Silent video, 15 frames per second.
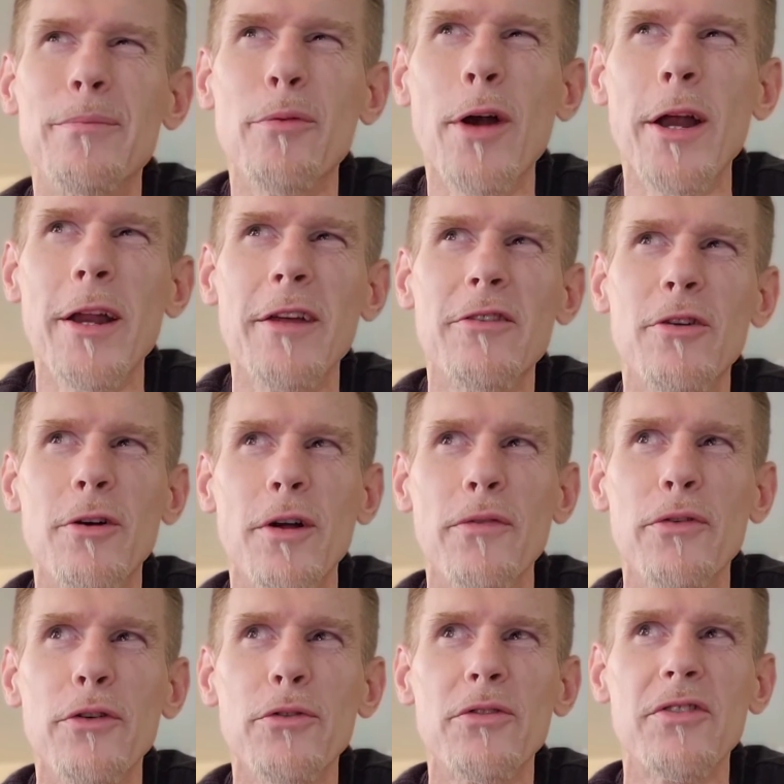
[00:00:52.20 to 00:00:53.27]
Brady took a
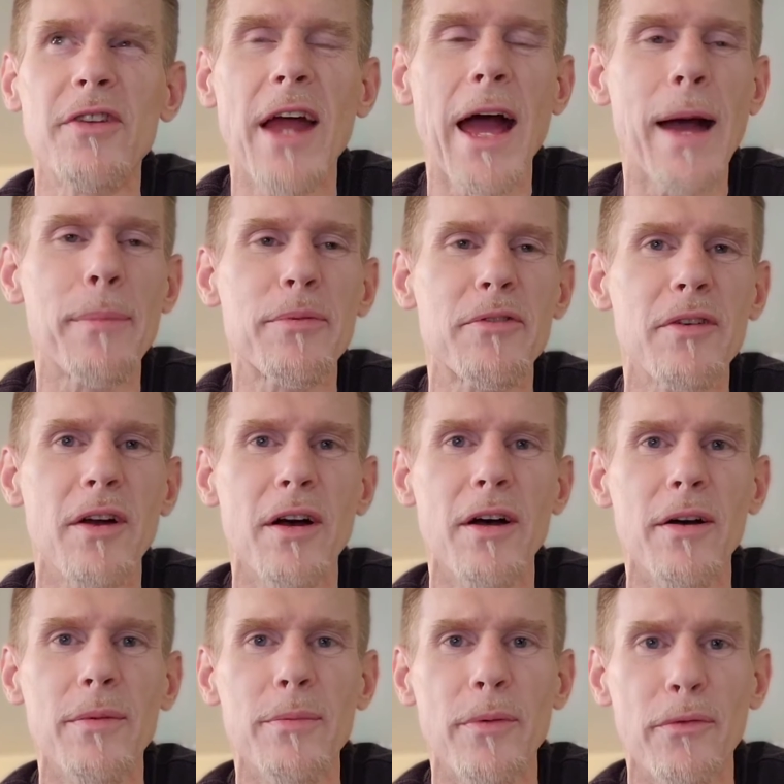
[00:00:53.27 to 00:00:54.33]
few snaps
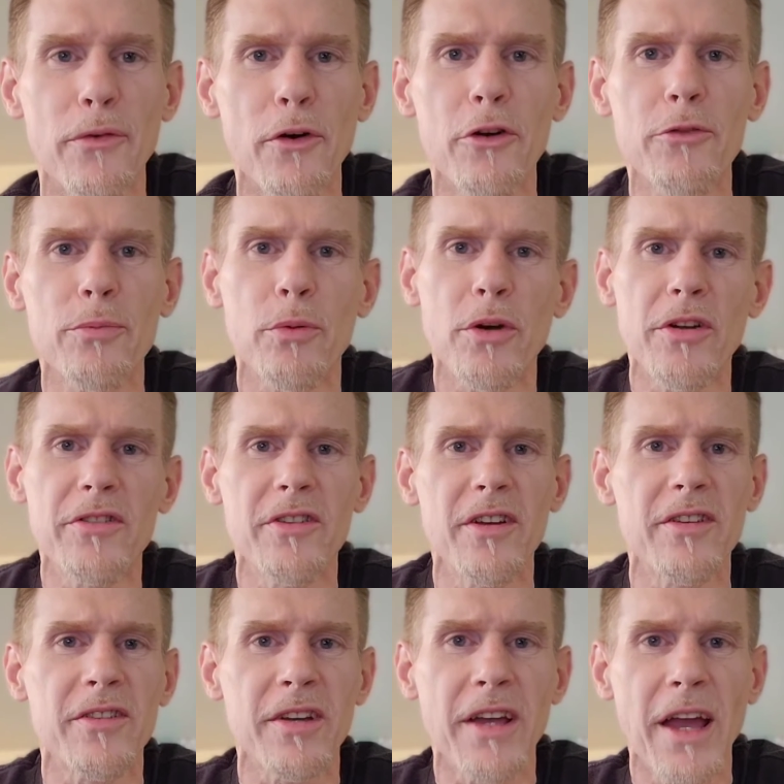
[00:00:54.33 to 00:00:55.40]
the first
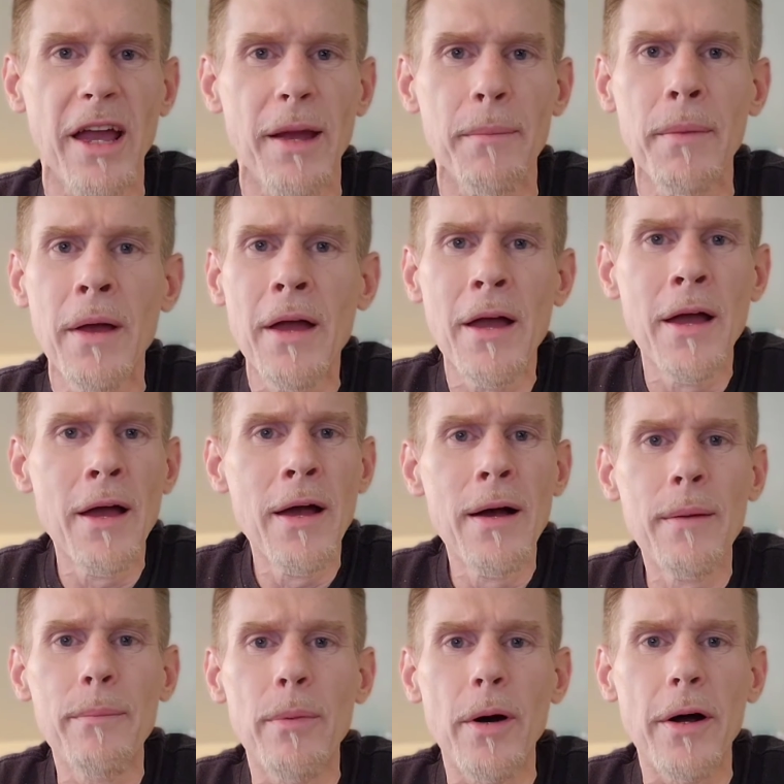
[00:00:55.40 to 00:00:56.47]
preseason game.
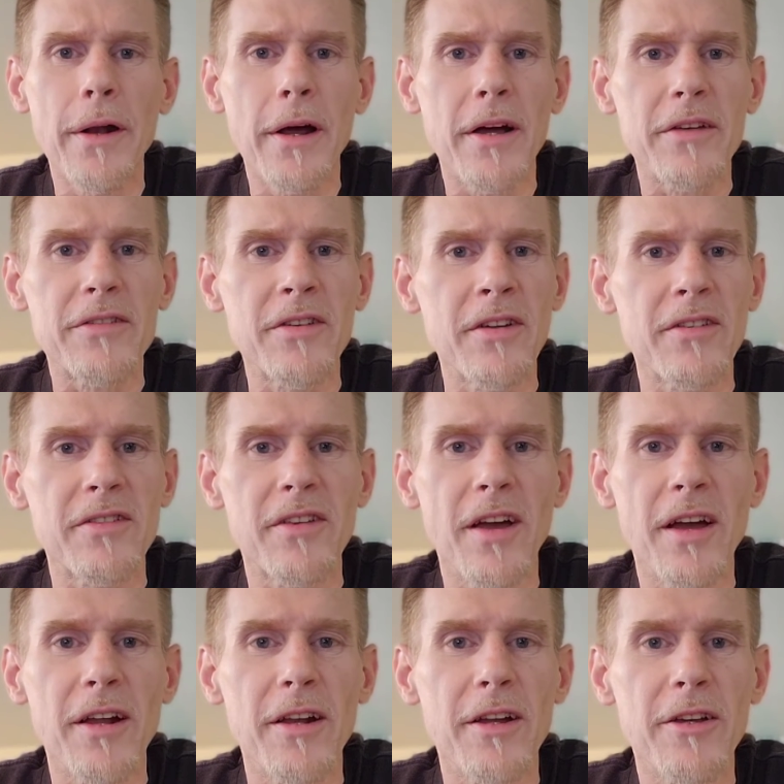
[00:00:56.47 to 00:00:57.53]
But since
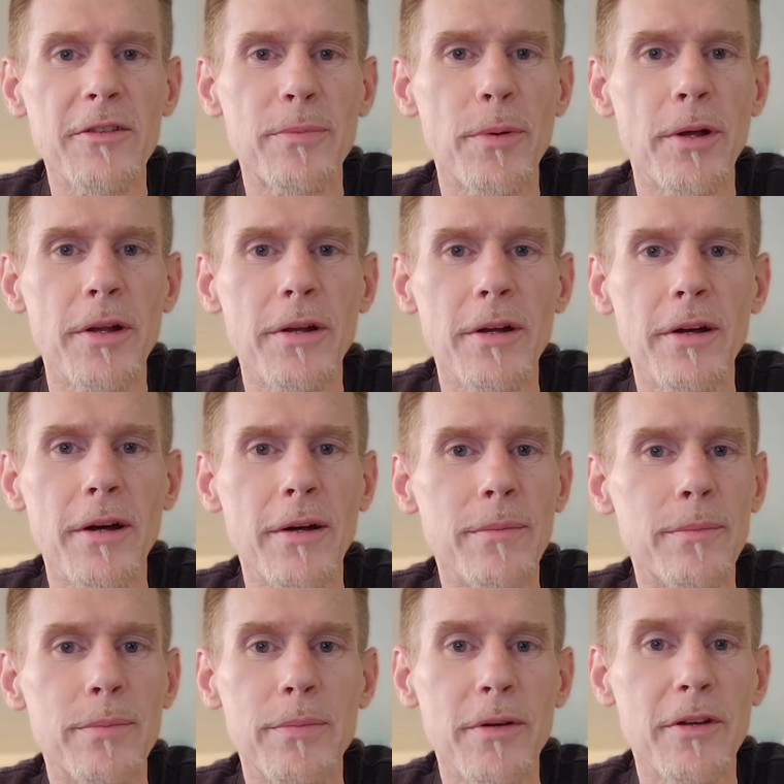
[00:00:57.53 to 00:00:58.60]
then, he's
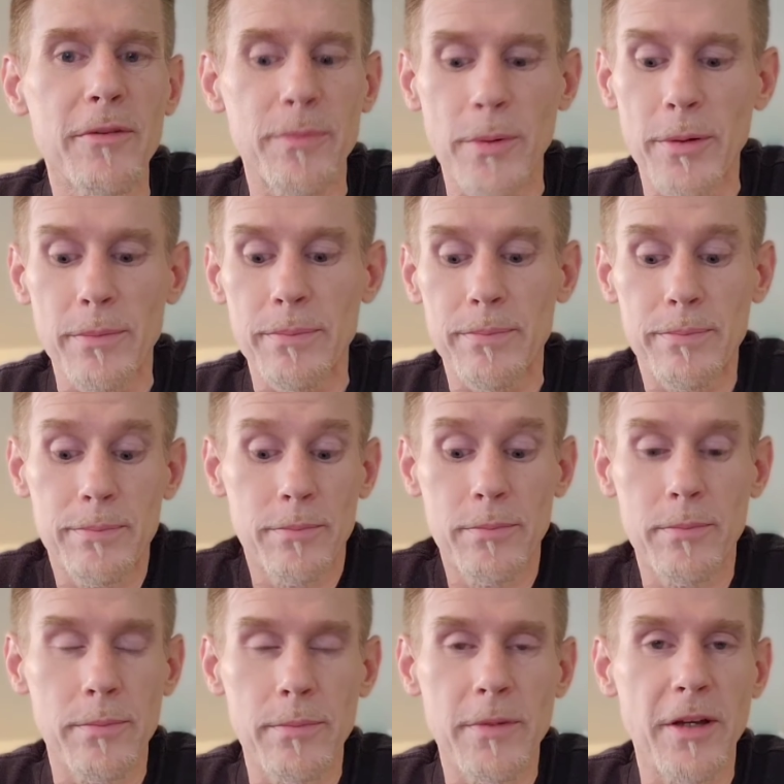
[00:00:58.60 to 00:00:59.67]
been
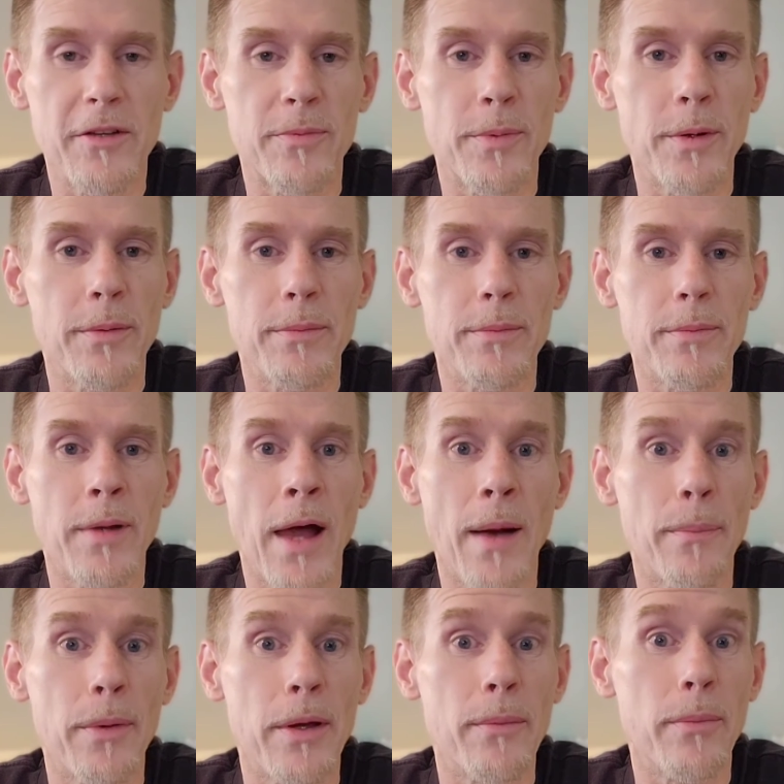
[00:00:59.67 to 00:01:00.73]

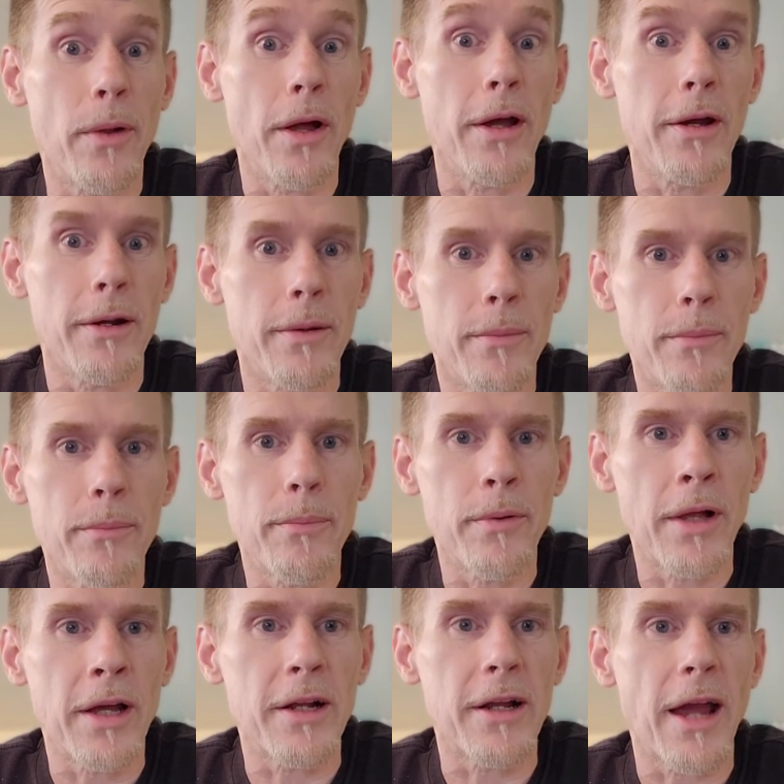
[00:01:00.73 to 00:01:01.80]
not being played.
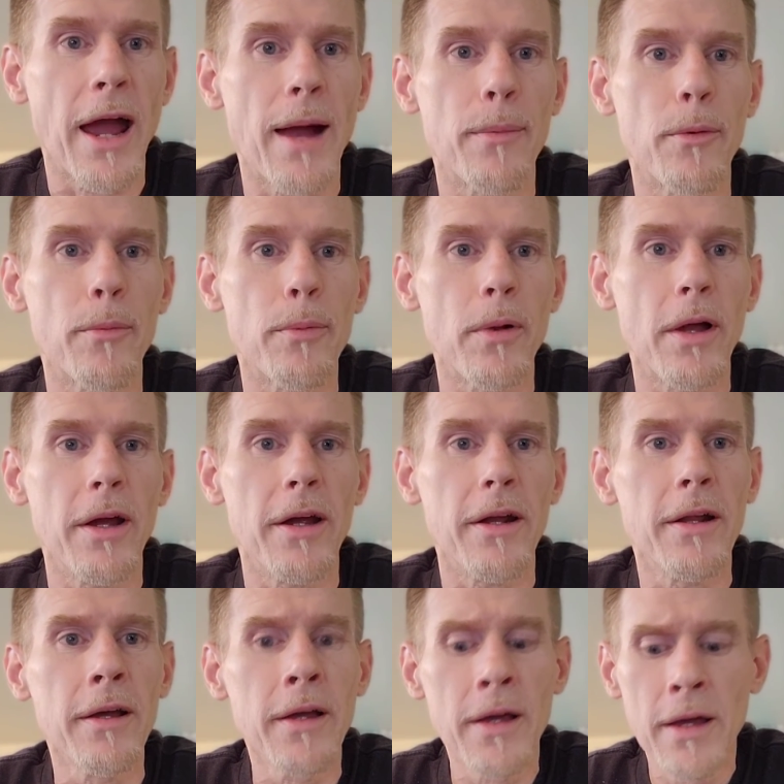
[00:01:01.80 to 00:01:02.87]
Blaine Gabbert
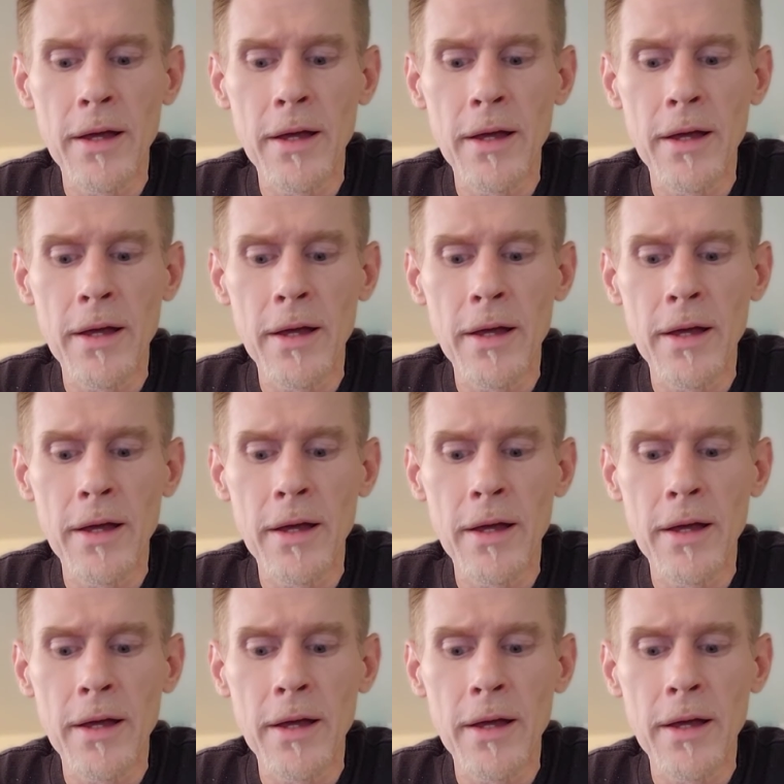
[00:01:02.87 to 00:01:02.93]
played.